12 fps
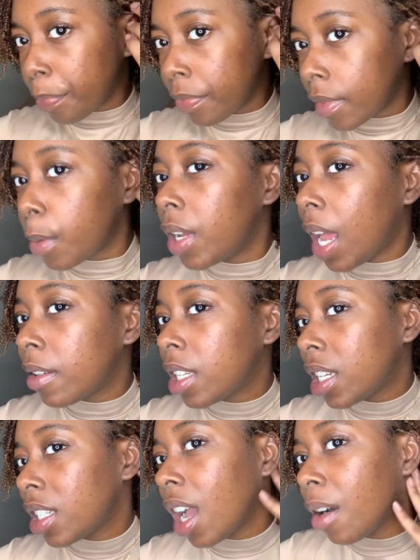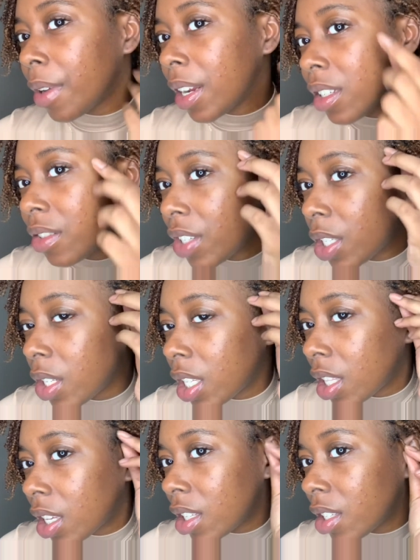when I was in the shower, I just retwisted
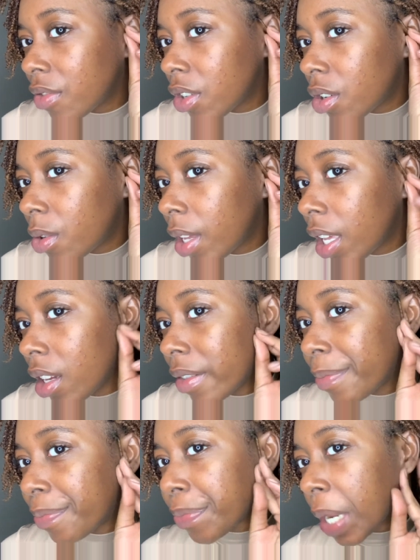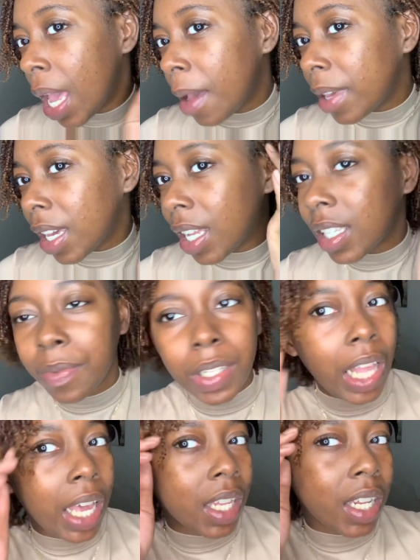this real quick because it was
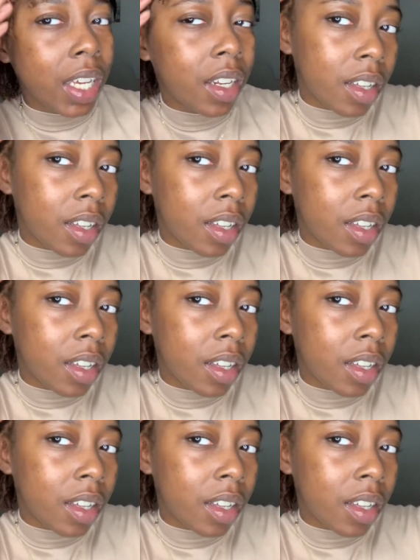like with a